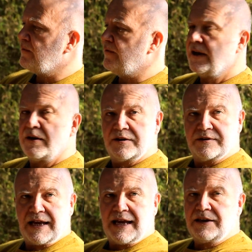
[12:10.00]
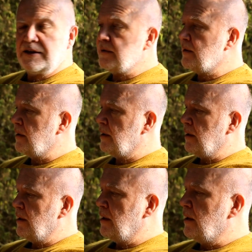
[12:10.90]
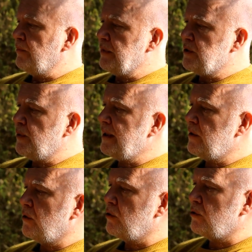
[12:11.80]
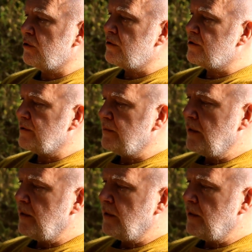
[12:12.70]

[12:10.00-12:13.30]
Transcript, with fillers: figure standing between the horns.